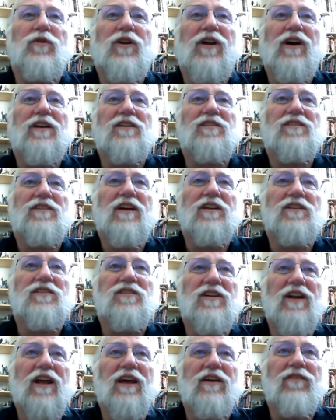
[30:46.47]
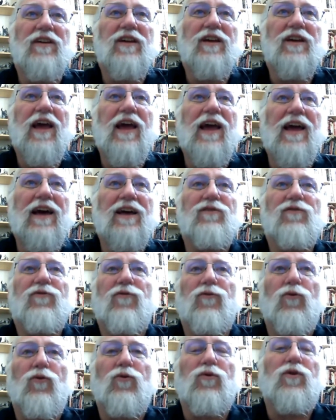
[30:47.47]
of the United States Navy and
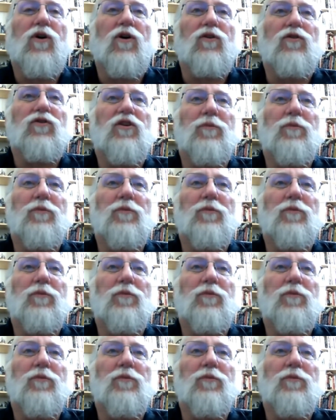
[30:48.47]
for our